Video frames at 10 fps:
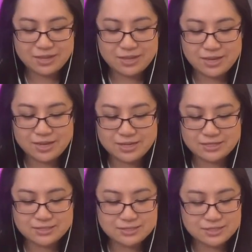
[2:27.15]

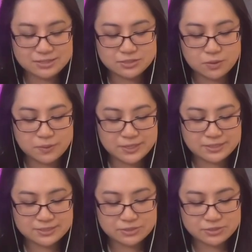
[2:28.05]
And as
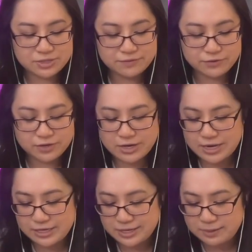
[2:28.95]
always, there's never
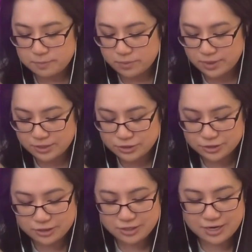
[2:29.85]
any
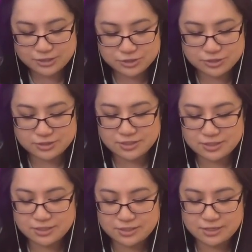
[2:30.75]
pressure. I just
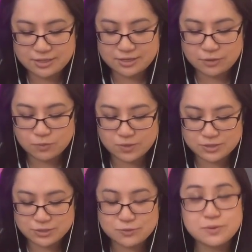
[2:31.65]
want
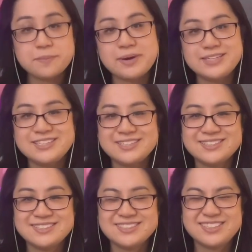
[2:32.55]
to remind
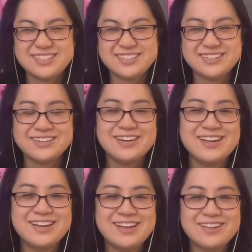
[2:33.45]
us here
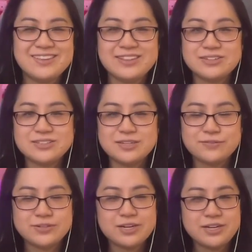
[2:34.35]
that there's
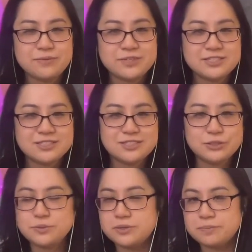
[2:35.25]
never any reason to
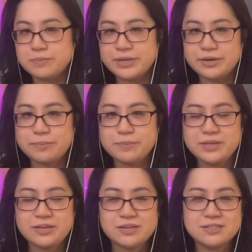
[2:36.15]
compare,
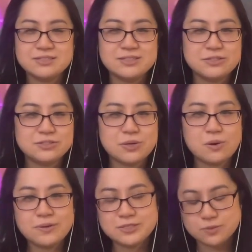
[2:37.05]
because there's
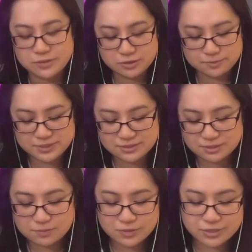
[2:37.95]
always going to be
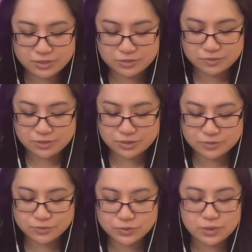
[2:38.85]
someone who
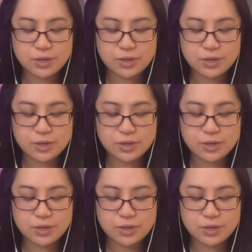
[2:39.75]
knows